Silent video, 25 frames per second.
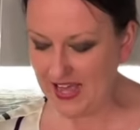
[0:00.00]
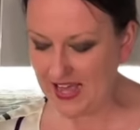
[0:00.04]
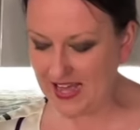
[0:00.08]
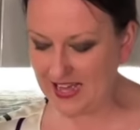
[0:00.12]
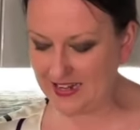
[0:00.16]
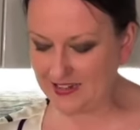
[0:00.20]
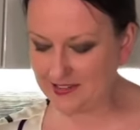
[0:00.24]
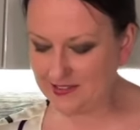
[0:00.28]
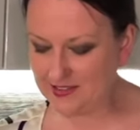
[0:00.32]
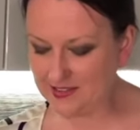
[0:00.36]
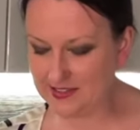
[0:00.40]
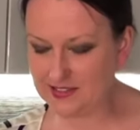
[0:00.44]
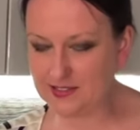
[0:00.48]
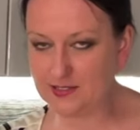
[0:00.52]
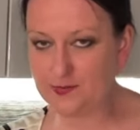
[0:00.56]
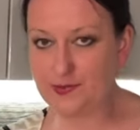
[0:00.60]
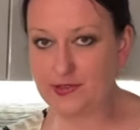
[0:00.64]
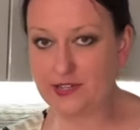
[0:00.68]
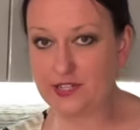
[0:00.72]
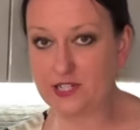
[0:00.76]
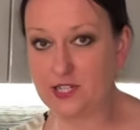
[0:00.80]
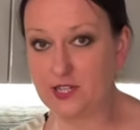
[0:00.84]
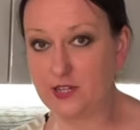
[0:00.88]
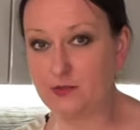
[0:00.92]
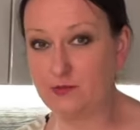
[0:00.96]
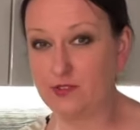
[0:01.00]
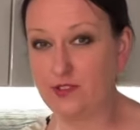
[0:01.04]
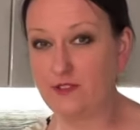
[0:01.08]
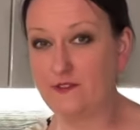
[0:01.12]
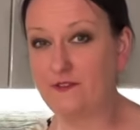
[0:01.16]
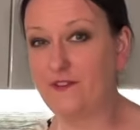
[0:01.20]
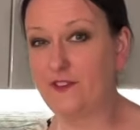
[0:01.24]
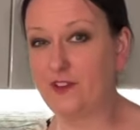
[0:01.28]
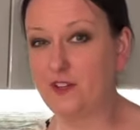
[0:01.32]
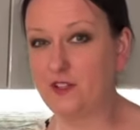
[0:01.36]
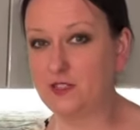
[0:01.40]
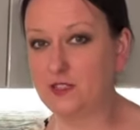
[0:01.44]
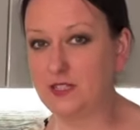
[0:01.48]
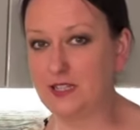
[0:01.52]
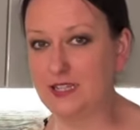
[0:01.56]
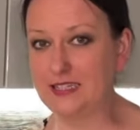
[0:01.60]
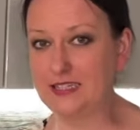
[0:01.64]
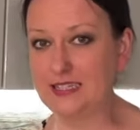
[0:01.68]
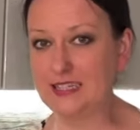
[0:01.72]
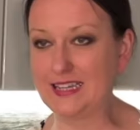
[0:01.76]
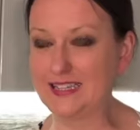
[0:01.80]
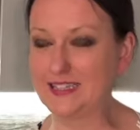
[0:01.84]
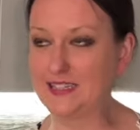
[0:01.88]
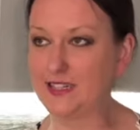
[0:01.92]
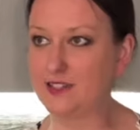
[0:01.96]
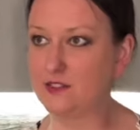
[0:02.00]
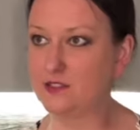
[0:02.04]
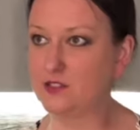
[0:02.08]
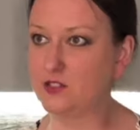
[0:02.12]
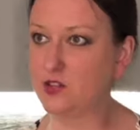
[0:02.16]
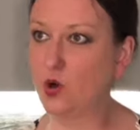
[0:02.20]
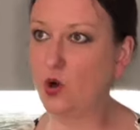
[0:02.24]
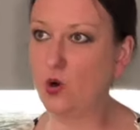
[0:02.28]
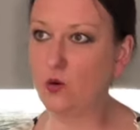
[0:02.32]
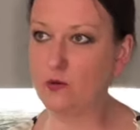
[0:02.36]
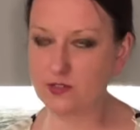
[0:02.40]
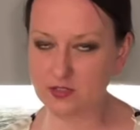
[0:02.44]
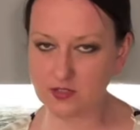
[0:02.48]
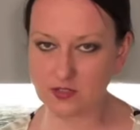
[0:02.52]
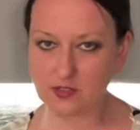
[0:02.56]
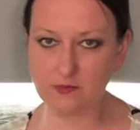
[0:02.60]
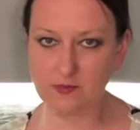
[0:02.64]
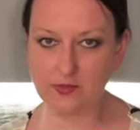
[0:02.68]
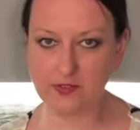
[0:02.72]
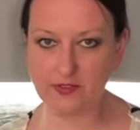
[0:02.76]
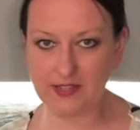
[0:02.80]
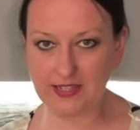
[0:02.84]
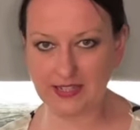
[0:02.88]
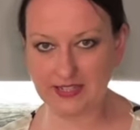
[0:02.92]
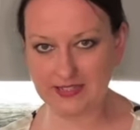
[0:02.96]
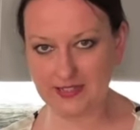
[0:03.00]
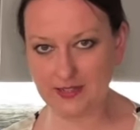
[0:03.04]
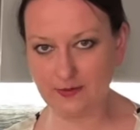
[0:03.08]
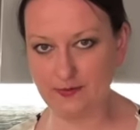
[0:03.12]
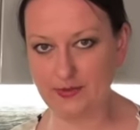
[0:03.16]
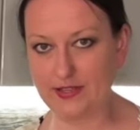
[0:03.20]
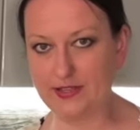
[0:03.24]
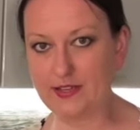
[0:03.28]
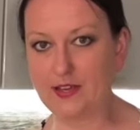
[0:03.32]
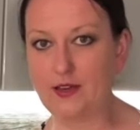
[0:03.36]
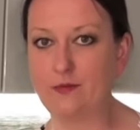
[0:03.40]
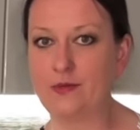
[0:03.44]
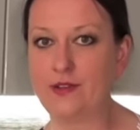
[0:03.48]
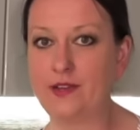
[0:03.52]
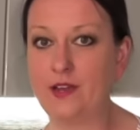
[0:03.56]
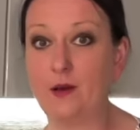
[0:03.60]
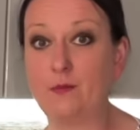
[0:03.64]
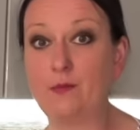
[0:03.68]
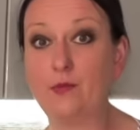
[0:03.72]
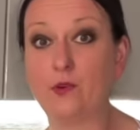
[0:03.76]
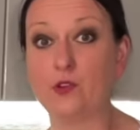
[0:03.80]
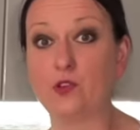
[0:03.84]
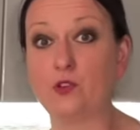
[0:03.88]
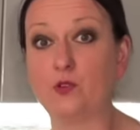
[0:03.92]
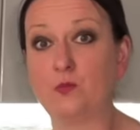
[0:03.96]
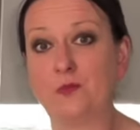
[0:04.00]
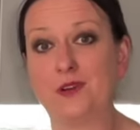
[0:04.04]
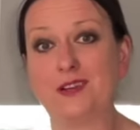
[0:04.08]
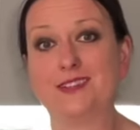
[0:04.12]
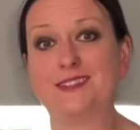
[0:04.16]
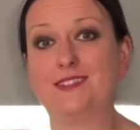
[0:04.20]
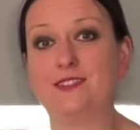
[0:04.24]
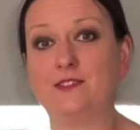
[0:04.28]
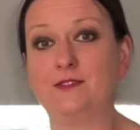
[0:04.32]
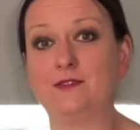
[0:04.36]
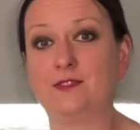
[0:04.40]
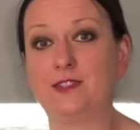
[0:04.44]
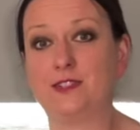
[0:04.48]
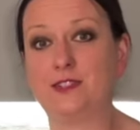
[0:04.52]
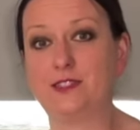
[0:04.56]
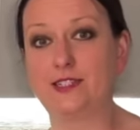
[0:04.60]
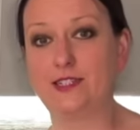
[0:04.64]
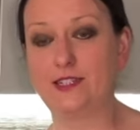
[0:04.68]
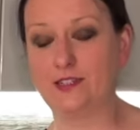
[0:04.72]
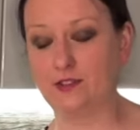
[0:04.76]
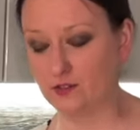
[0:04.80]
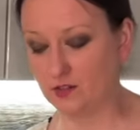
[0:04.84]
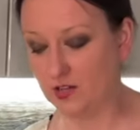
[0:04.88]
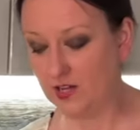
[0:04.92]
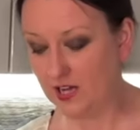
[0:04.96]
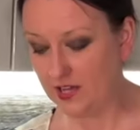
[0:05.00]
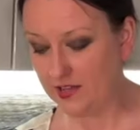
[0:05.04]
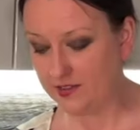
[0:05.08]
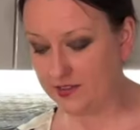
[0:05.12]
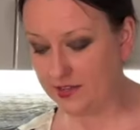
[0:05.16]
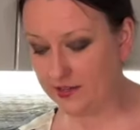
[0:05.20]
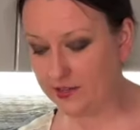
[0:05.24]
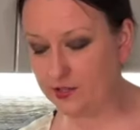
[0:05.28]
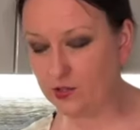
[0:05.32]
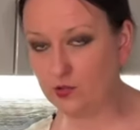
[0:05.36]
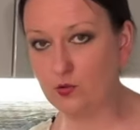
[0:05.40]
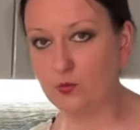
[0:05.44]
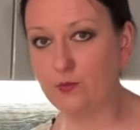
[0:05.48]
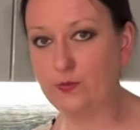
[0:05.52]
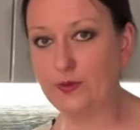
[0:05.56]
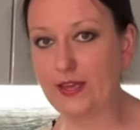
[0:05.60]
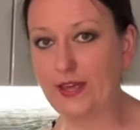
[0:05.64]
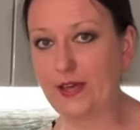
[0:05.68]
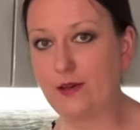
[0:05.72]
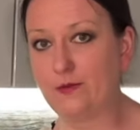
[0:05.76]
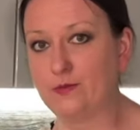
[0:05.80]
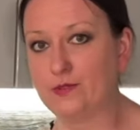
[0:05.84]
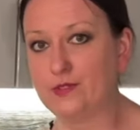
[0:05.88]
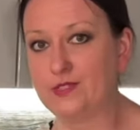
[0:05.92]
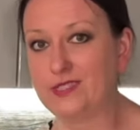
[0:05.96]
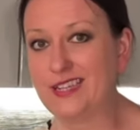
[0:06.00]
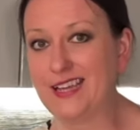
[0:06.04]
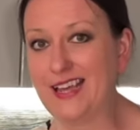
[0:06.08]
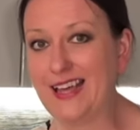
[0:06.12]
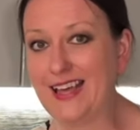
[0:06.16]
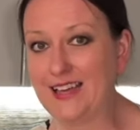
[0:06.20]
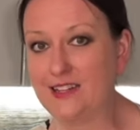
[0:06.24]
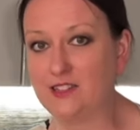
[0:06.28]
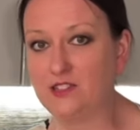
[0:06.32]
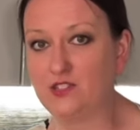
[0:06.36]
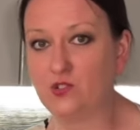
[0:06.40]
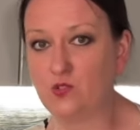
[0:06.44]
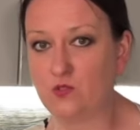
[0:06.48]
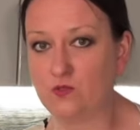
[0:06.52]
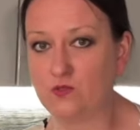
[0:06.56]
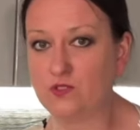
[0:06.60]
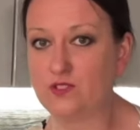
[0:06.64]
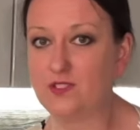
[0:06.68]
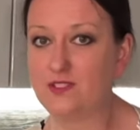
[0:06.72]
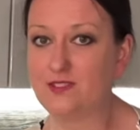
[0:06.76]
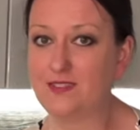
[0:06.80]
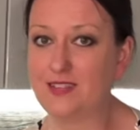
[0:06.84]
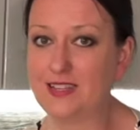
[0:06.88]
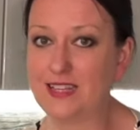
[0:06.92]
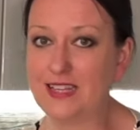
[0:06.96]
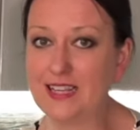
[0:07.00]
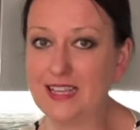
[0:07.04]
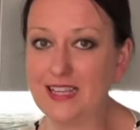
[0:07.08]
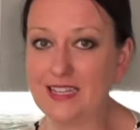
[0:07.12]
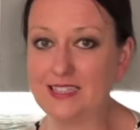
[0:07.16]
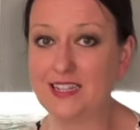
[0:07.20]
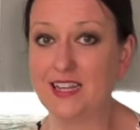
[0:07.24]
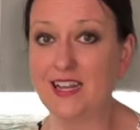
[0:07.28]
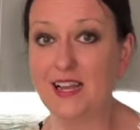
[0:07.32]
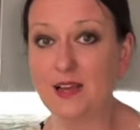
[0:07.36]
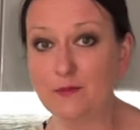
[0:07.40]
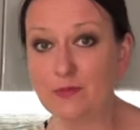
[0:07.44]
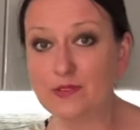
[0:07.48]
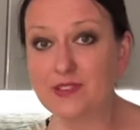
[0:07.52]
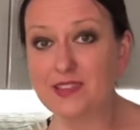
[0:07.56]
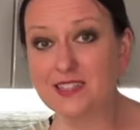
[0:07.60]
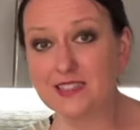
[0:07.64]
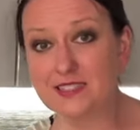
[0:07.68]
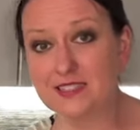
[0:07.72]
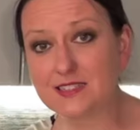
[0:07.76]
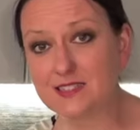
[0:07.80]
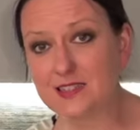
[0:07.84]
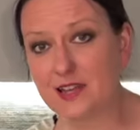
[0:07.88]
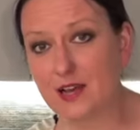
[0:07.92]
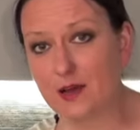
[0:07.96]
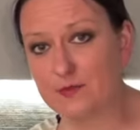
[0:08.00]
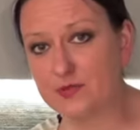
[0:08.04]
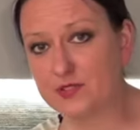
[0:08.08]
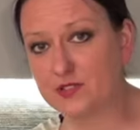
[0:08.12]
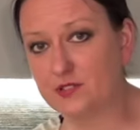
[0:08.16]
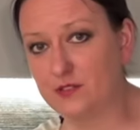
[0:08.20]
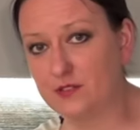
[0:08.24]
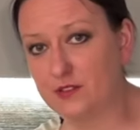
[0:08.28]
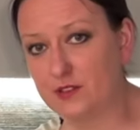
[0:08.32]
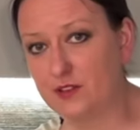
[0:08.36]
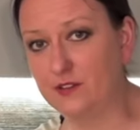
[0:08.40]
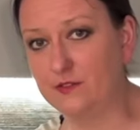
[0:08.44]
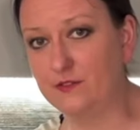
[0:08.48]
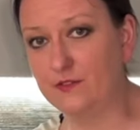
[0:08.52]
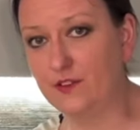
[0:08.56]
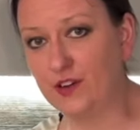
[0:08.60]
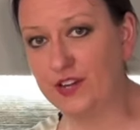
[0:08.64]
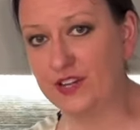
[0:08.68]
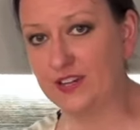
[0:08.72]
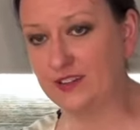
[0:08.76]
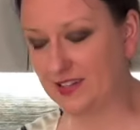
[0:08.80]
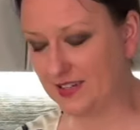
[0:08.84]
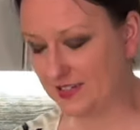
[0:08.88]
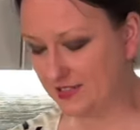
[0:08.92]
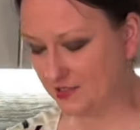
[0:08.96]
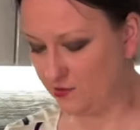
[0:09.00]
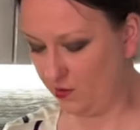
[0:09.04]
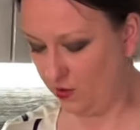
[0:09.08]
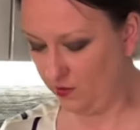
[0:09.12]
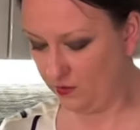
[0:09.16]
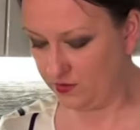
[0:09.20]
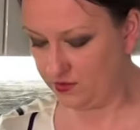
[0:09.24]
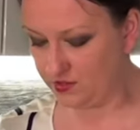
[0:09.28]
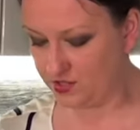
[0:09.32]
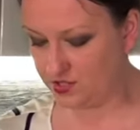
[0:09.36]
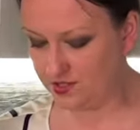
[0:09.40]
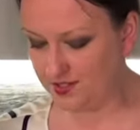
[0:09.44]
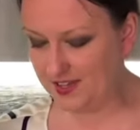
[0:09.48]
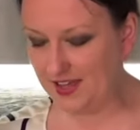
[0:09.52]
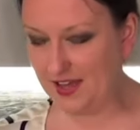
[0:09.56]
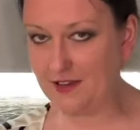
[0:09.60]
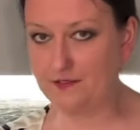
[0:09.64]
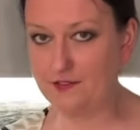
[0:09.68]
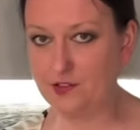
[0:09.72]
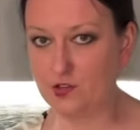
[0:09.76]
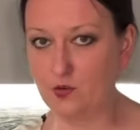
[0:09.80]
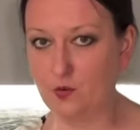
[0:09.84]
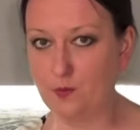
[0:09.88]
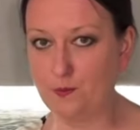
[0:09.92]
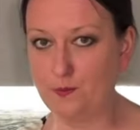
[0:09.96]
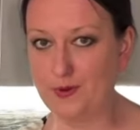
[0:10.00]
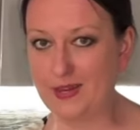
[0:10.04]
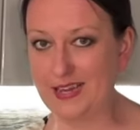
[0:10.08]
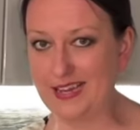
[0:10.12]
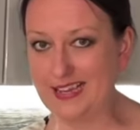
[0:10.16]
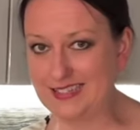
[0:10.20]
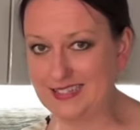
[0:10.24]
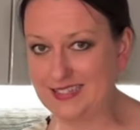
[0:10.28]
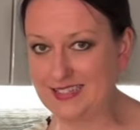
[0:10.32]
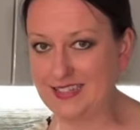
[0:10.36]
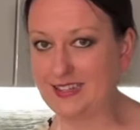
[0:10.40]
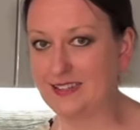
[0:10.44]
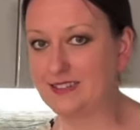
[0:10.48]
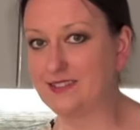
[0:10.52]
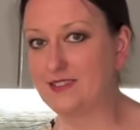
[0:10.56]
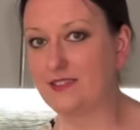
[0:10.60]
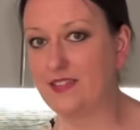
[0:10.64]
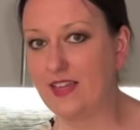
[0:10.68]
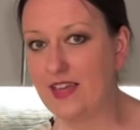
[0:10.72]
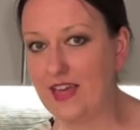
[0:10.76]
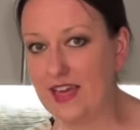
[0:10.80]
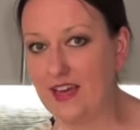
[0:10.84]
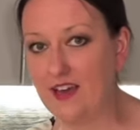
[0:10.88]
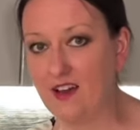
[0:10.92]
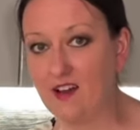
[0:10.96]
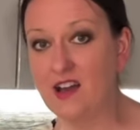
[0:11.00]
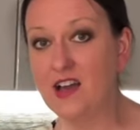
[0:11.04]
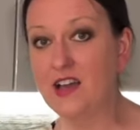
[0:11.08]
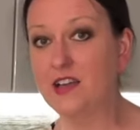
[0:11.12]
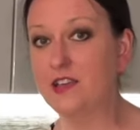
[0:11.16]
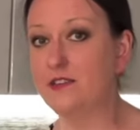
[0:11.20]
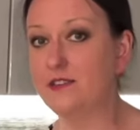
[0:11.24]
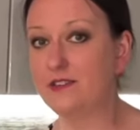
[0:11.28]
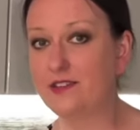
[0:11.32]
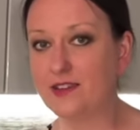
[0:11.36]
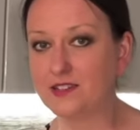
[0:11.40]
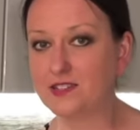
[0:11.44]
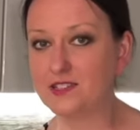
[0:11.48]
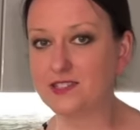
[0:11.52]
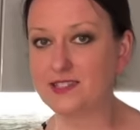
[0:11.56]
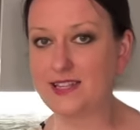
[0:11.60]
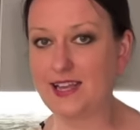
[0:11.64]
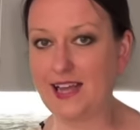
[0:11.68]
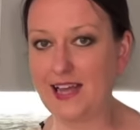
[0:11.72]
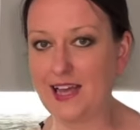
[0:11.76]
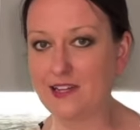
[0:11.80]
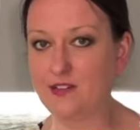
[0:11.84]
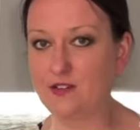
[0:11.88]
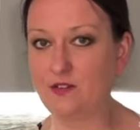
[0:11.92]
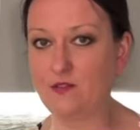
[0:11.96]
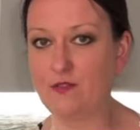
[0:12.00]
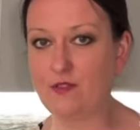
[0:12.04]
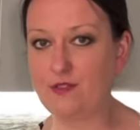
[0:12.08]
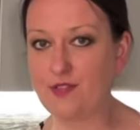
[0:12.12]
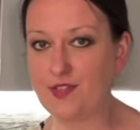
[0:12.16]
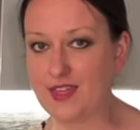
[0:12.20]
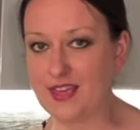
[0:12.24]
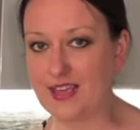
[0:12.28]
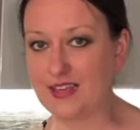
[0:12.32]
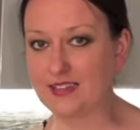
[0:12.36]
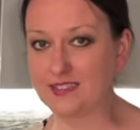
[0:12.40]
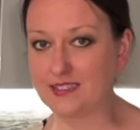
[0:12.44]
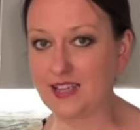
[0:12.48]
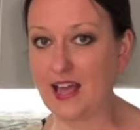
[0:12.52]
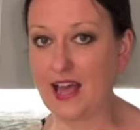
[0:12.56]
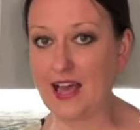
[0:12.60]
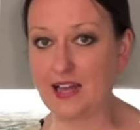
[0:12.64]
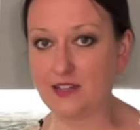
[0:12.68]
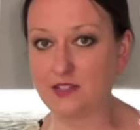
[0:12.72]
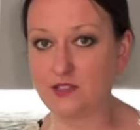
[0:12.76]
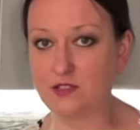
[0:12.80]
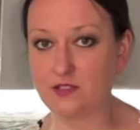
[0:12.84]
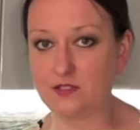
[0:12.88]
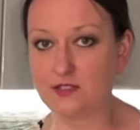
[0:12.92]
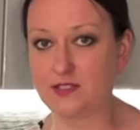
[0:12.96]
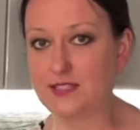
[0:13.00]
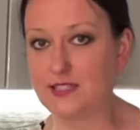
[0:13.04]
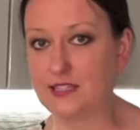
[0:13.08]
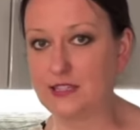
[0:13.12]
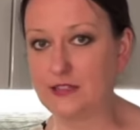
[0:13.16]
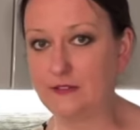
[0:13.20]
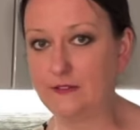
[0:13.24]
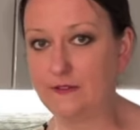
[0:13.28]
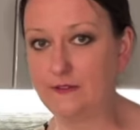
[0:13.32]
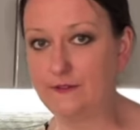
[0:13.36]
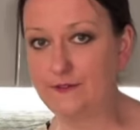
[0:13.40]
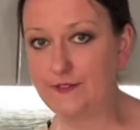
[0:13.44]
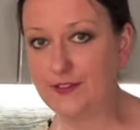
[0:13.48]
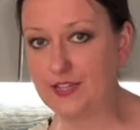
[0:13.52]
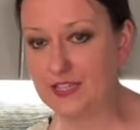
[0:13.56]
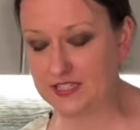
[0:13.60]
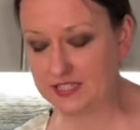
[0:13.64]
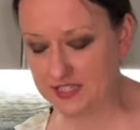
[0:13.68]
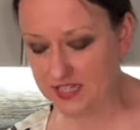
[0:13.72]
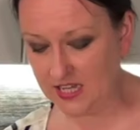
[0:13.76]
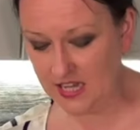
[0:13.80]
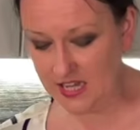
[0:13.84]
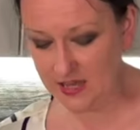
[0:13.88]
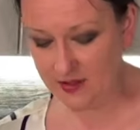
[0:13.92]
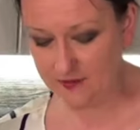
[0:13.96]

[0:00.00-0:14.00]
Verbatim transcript: and I think especially with the first aid kit, it's always going to be things that be coming up or you might see on a deal that you will be able to add on to the kit. But this is absolutely fine guys, so long as you have your basics there, you can just add on things as you see fit.